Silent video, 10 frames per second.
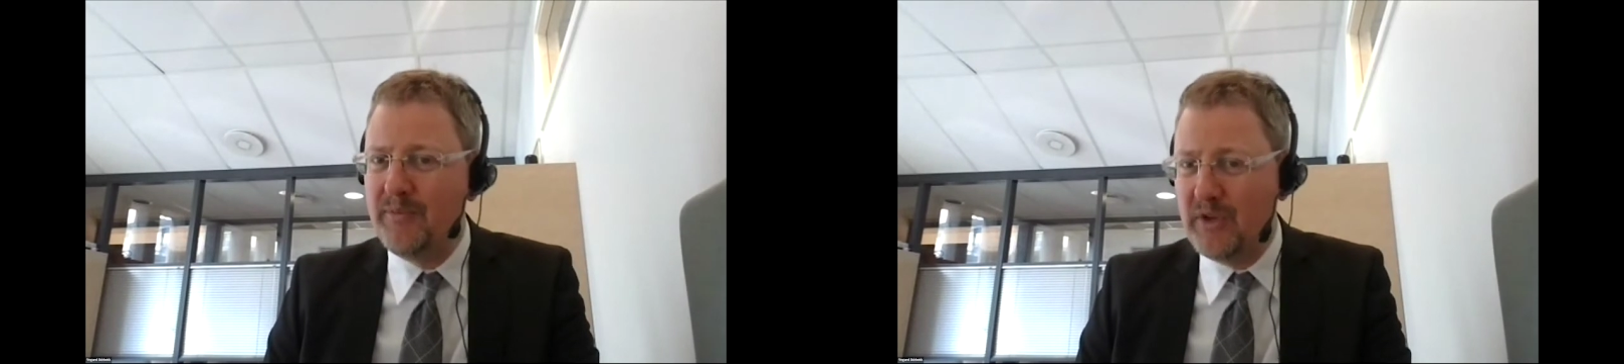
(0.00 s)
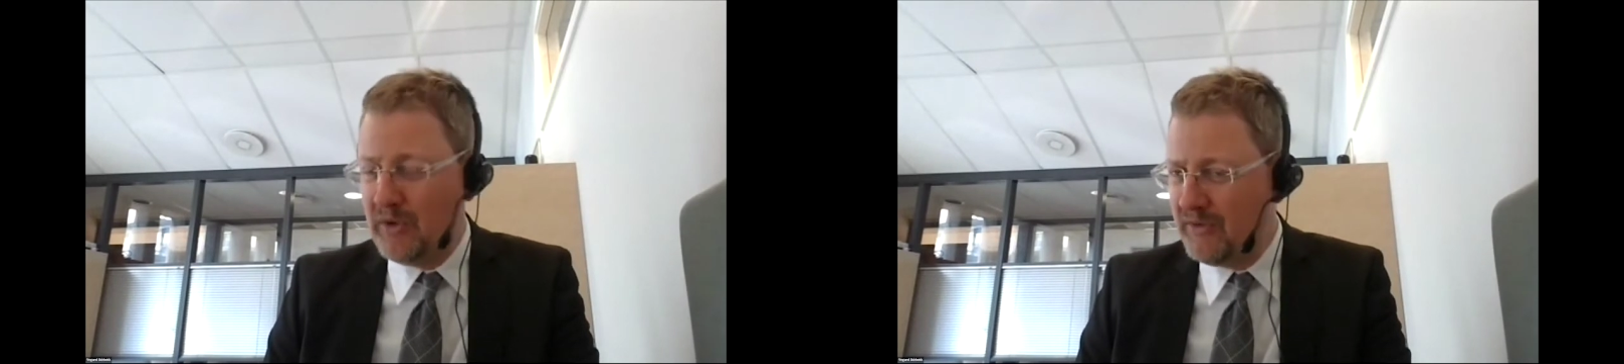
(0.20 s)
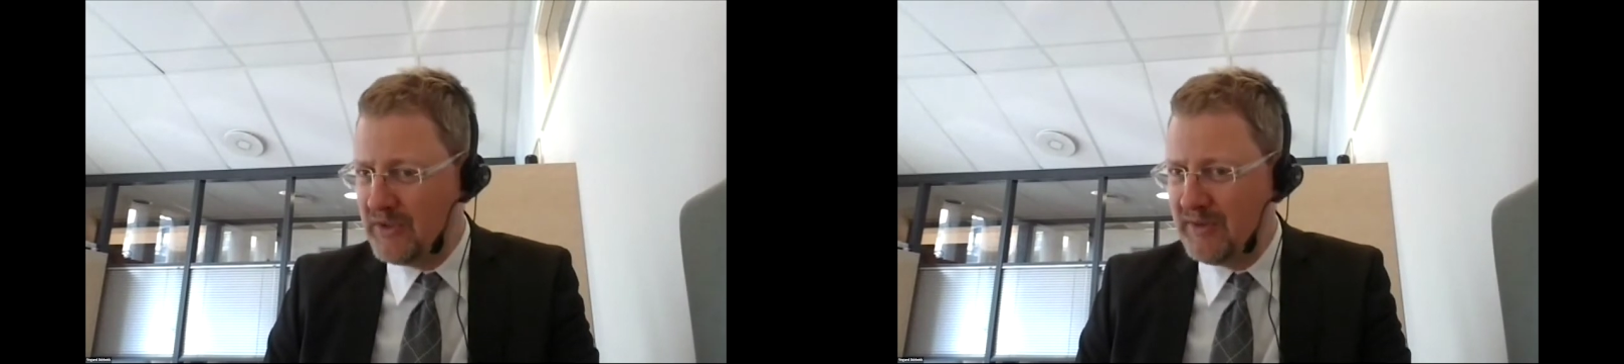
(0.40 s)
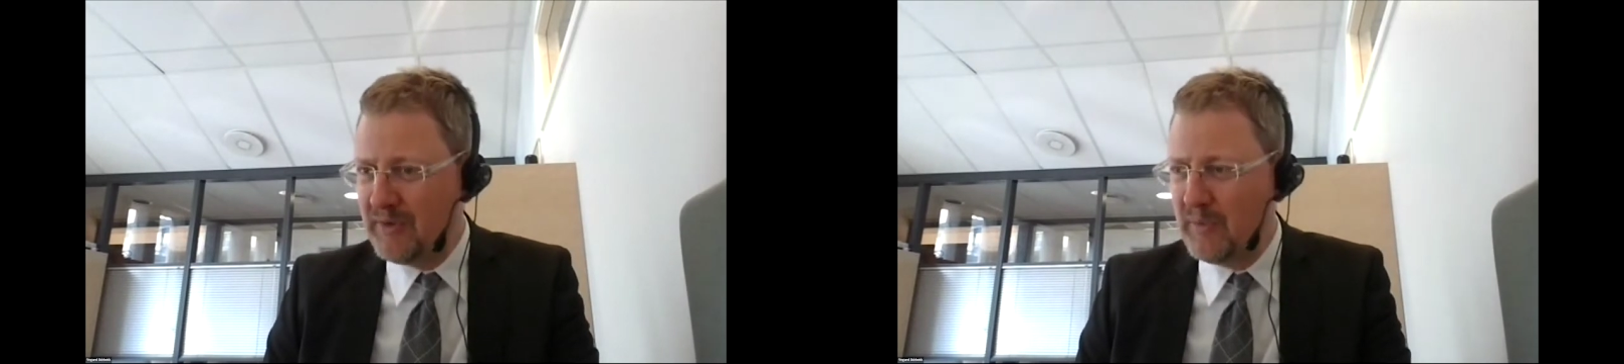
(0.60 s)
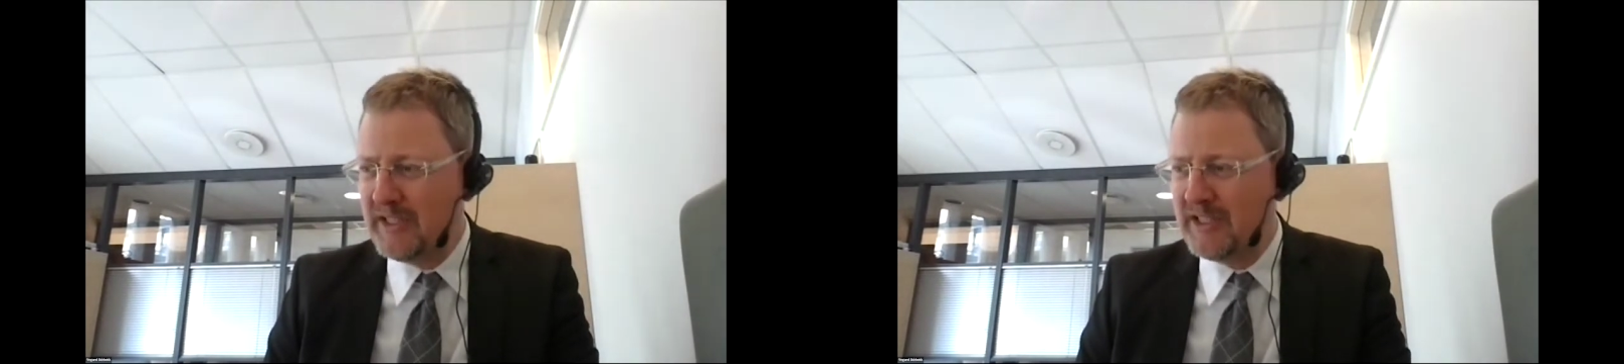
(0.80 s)
We could have used
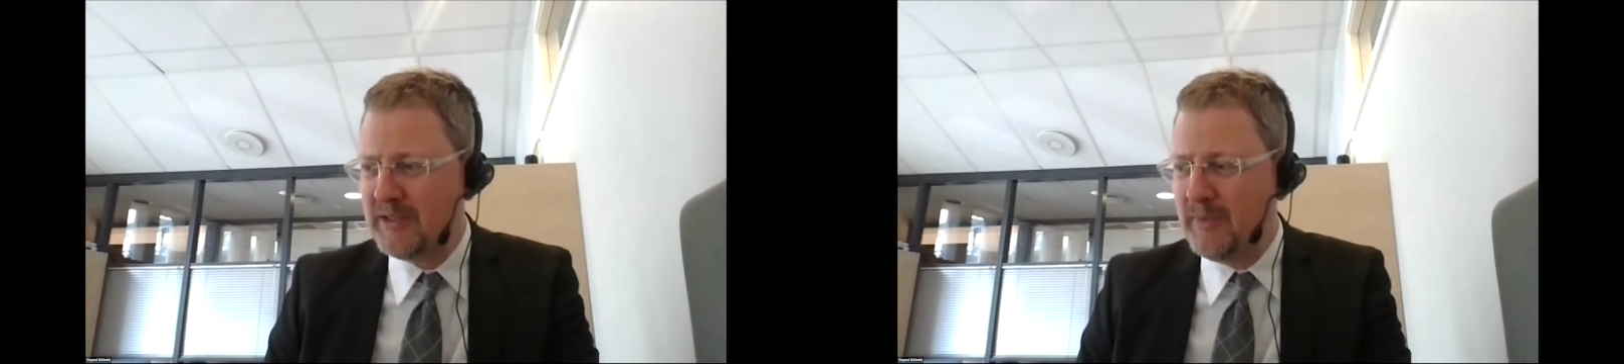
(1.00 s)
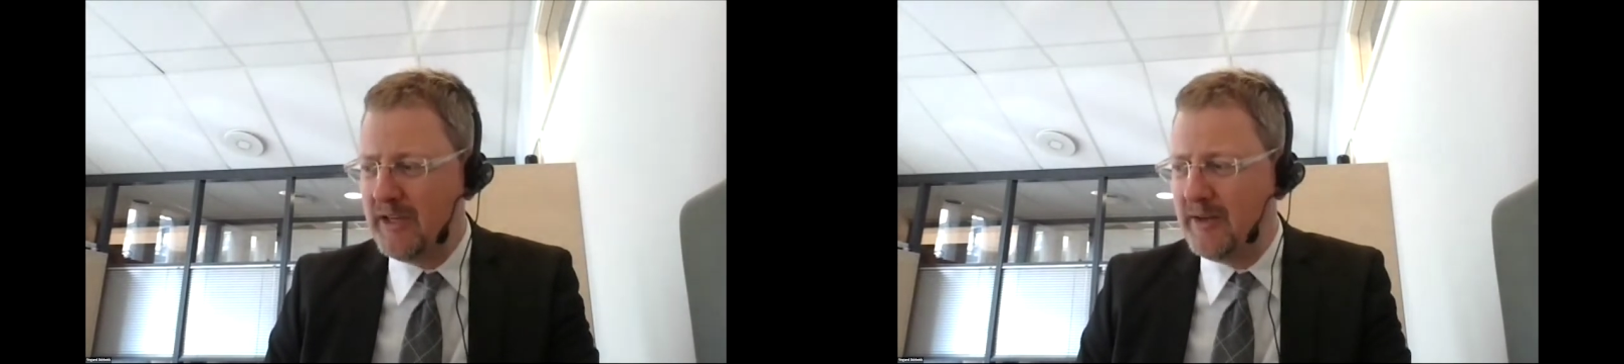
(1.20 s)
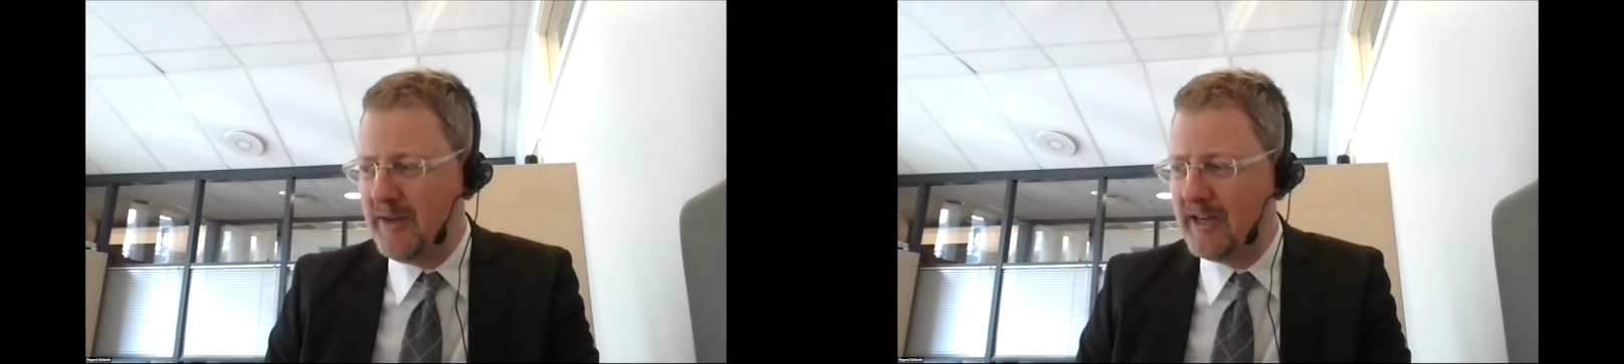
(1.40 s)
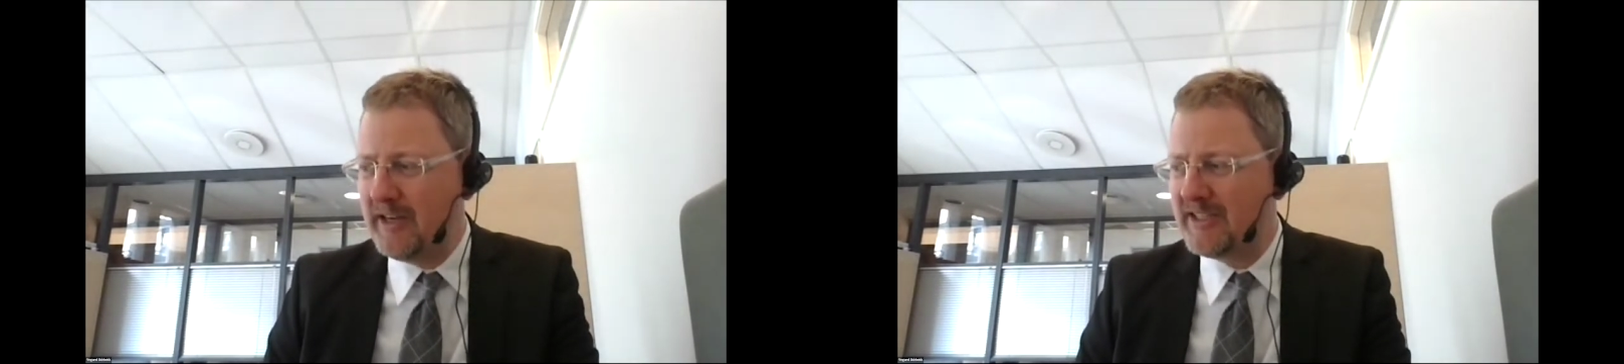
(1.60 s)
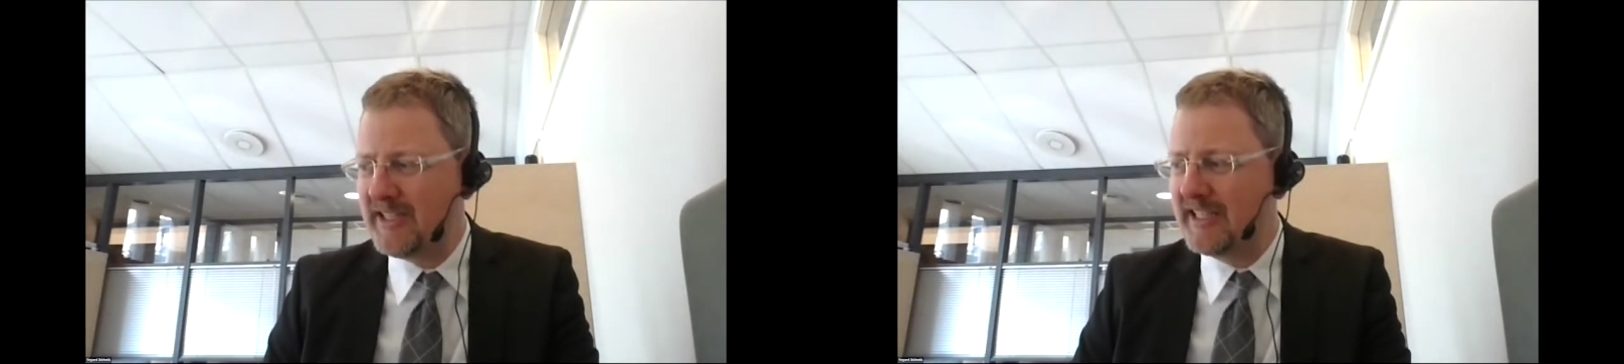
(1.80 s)
different ones, and
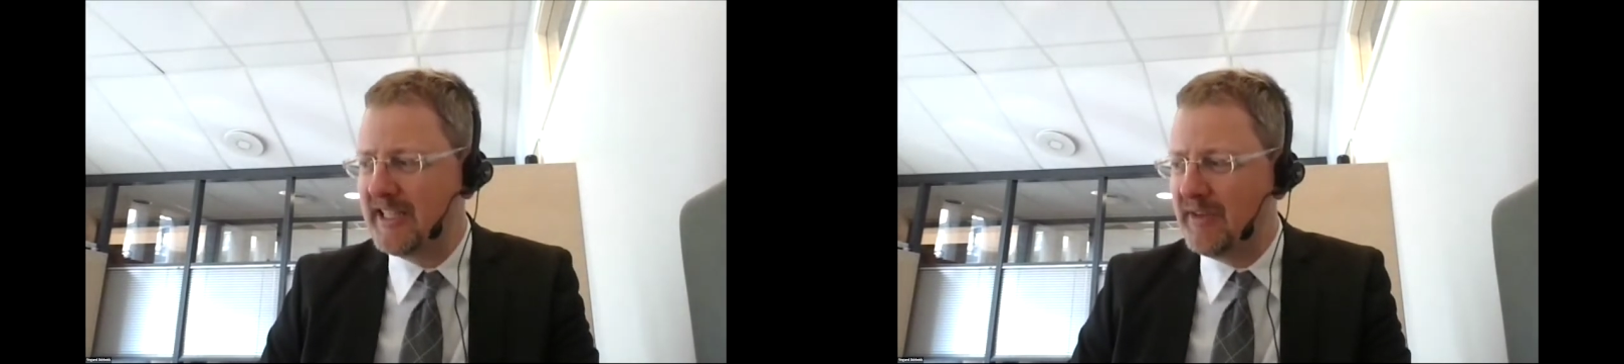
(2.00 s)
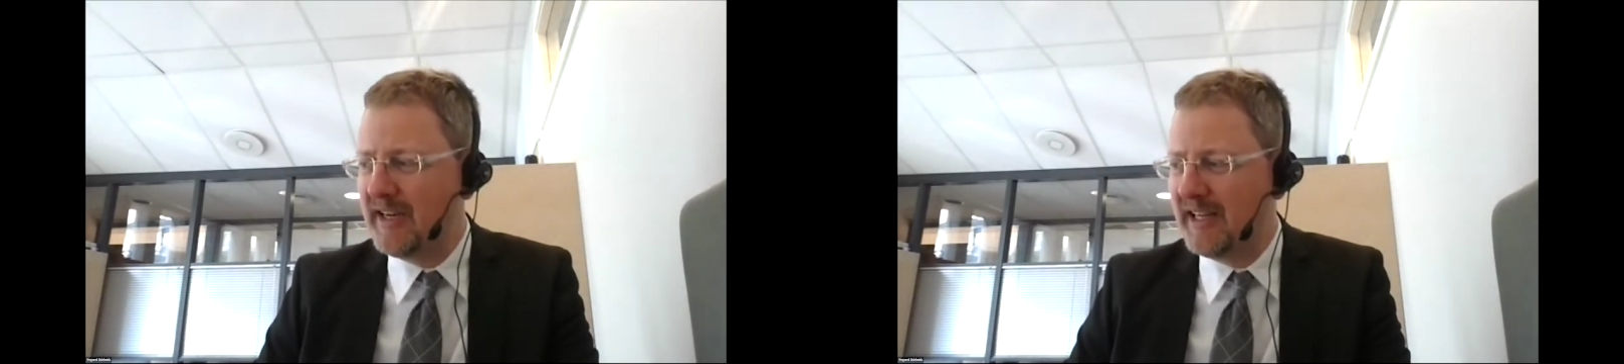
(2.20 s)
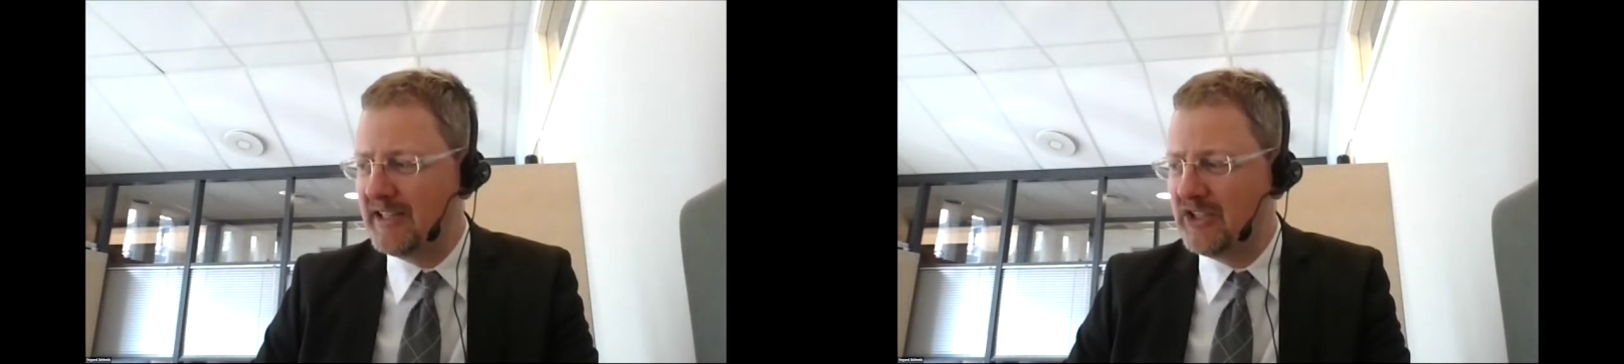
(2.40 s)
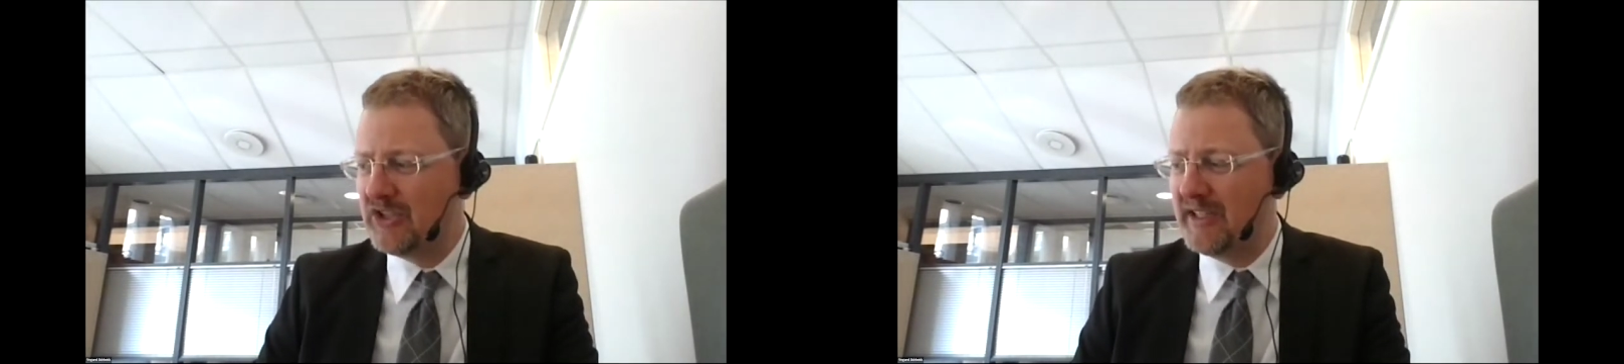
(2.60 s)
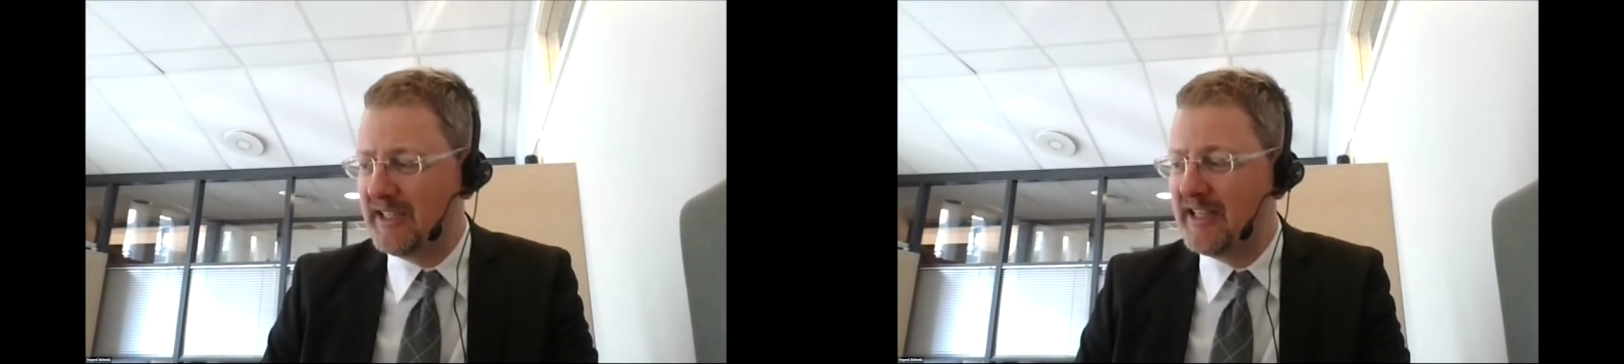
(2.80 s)
our sensitivity
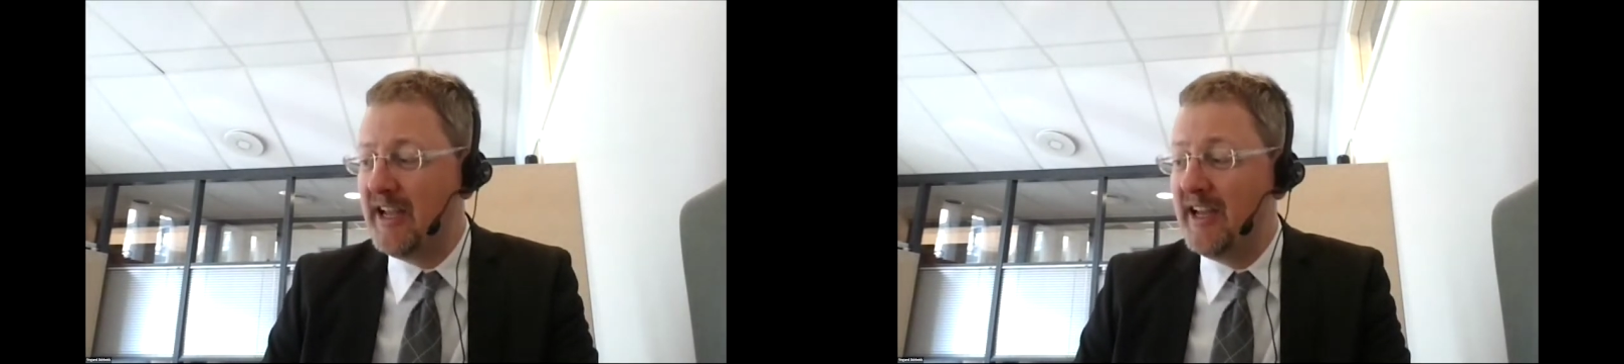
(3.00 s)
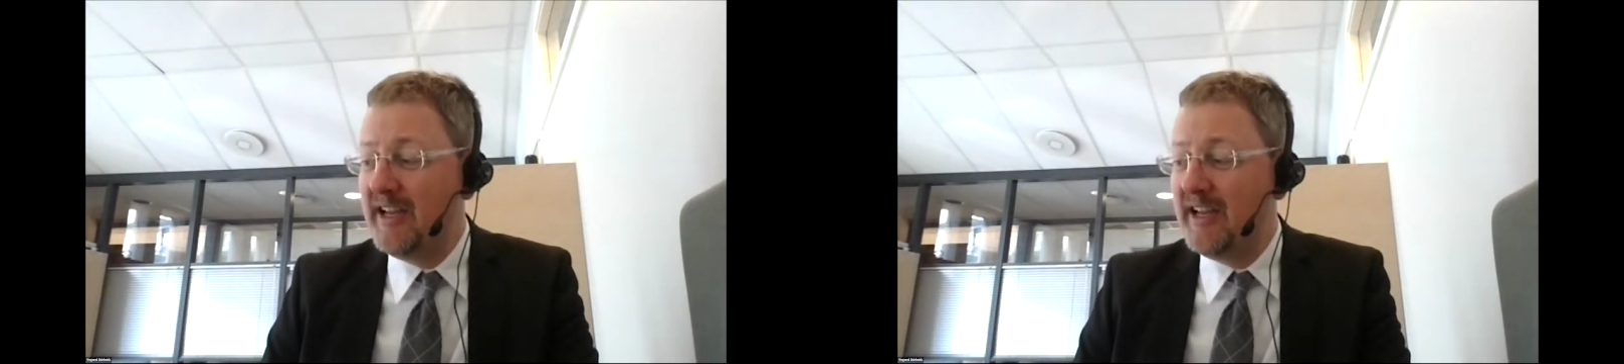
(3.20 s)
analysis suggests